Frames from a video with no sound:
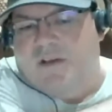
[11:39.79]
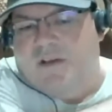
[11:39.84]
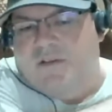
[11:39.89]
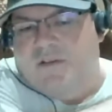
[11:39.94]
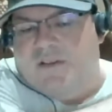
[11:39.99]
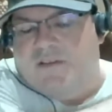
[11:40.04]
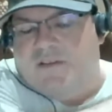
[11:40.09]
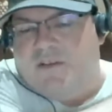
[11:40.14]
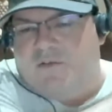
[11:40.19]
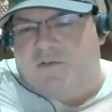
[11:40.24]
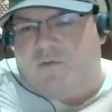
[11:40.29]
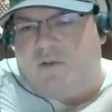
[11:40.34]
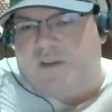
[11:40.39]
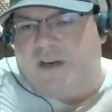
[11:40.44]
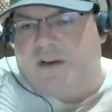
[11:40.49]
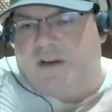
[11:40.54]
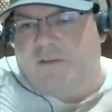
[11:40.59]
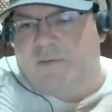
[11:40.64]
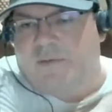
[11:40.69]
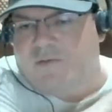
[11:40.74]
this is one that
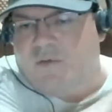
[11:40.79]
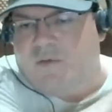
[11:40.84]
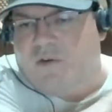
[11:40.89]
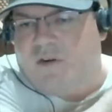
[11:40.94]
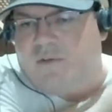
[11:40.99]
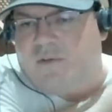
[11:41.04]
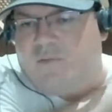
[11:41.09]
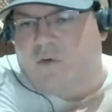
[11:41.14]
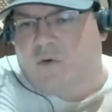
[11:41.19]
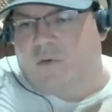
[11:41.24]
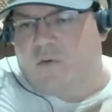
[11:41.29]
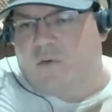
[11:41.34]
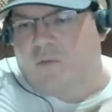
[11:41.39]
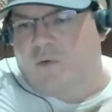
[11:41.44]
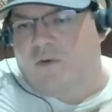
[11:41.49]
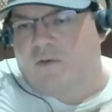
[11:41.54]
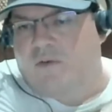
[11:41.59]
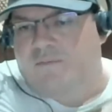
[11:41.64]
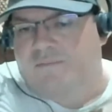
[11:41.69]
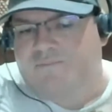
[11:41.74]
I've been smoking more and
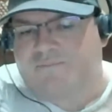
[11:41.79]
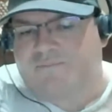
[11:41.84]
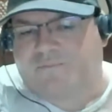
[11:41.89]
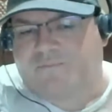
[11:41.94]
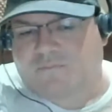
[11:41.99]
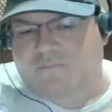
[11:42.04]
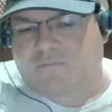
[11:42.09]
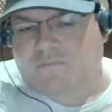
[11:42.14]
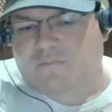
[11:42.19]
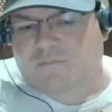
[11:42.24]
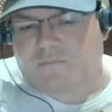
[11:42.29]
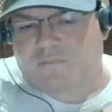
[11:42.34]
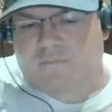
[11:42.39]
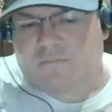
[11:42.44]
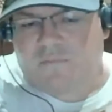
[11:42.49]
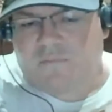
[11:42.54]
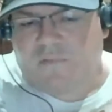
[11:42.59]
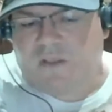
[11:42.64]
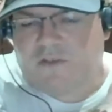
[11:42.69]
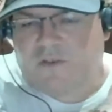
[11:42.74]
more.
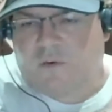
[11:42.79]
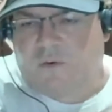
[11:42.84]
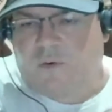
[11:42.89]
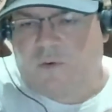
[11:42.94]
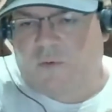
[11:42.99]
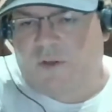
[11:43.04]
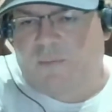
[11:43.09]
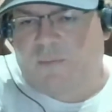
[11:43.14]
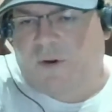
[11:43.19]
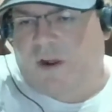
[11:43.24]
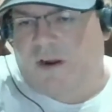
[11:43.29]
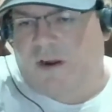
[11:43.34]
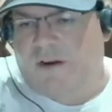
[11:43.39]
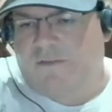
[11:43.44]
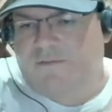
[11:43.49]
So we're really now,